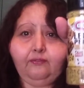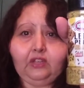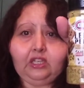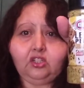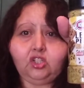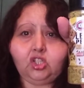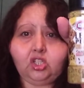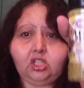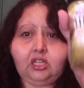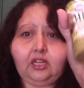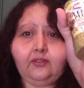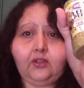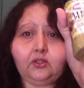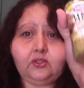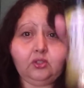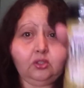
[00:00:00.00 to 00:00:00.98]
fish, and I've
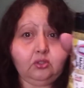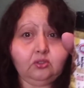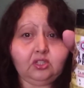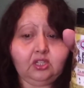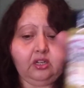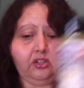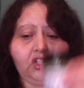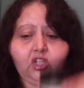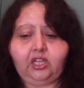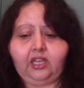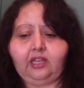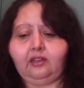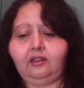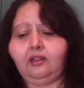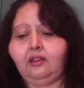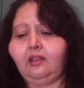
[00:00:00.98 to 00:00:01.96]
also used it on
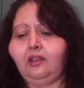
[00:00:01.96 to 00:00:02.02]
chicken.